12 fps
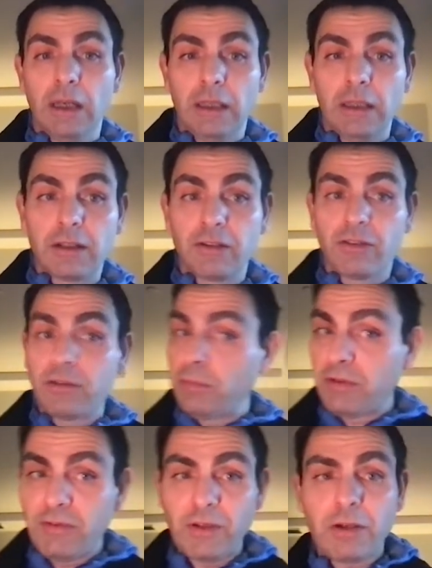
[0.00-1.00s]
there is a
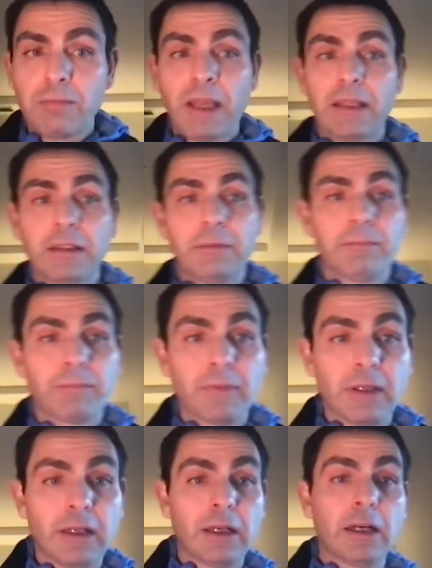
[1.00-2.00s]
specific command.
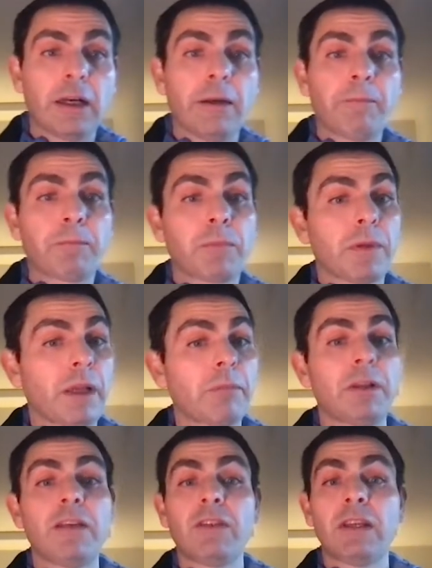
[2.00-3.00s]
I
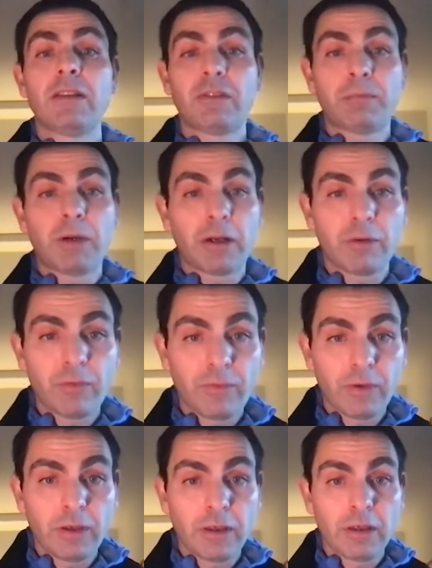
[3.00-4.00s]
believe it is part of
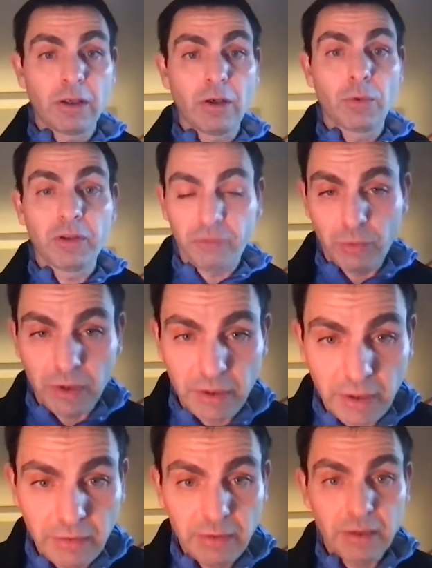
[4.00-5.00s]

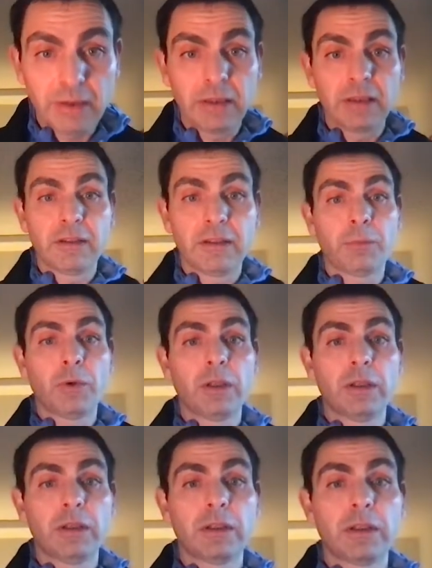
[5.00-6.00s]
Osquery at this
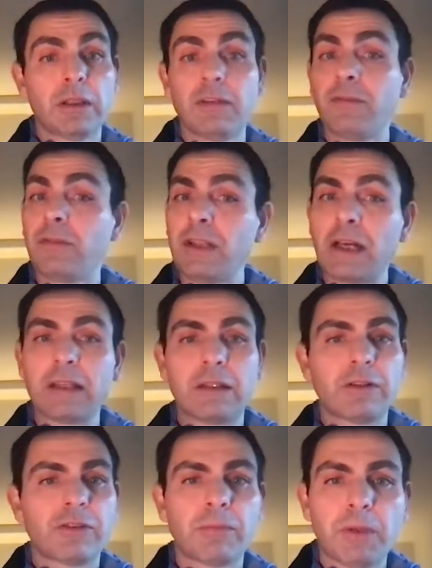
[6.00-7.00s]
point. If not,
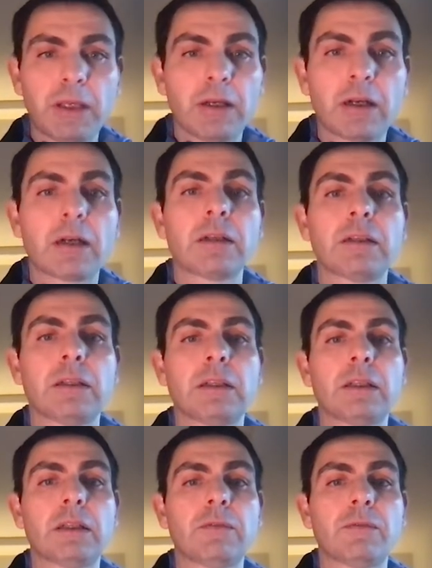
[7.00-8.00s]
there is a PR
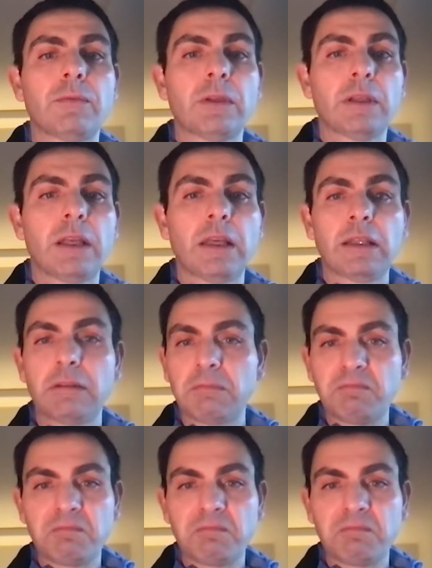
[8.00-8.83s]
that